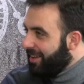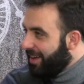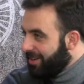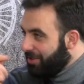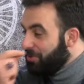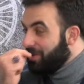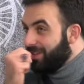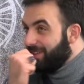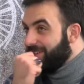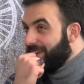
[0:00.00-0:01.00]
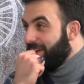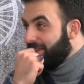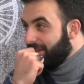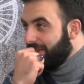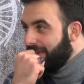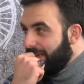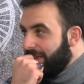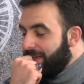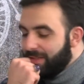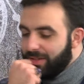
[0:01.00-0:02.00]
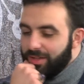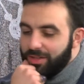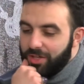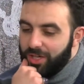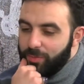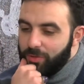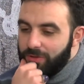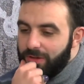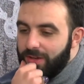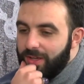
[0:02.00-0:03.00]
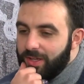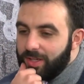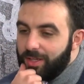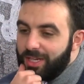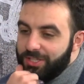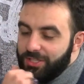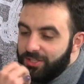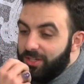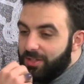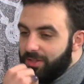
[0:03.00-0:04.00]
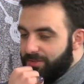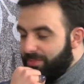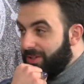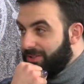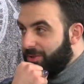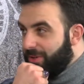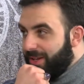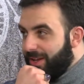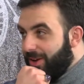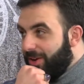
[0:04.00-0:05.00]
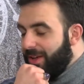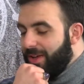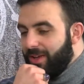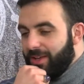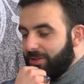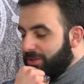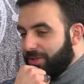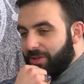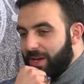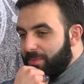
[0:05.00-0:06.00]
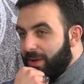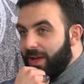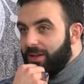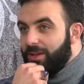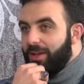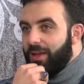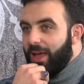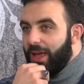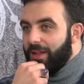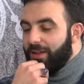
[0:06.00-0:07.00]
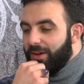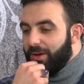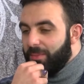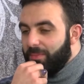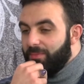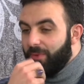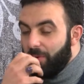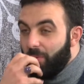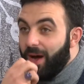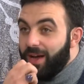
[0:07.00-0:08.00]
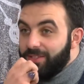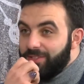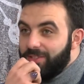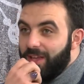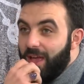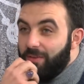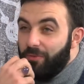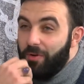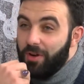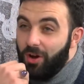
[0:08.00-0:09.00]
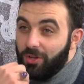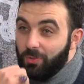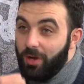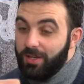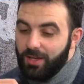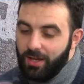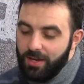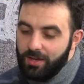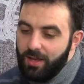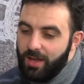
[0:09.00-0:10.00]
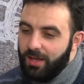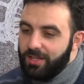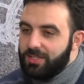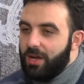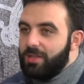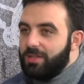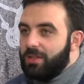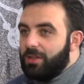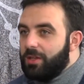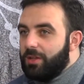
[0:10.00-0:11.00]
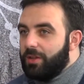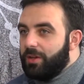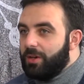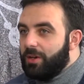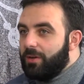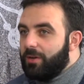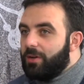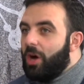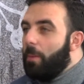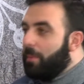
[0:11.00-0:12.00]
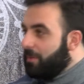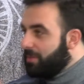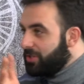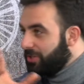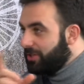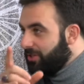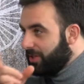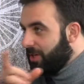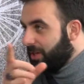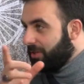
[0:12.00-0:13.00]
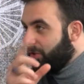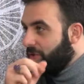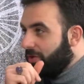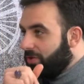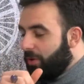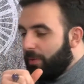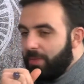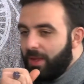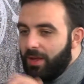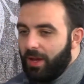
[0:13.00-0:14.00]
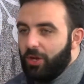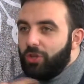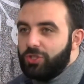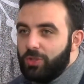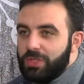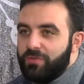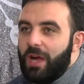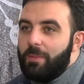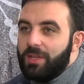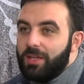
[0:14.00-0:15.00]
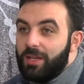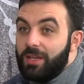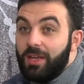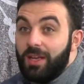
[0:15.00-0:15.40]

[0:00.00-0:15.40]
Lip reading: I knew in Canada, Allah yirhamu, Haj Nizar. He's passed away now. He was a great man, and very wise and very hardworking. And he started the carpet business in Toronto. And I got to know his family, and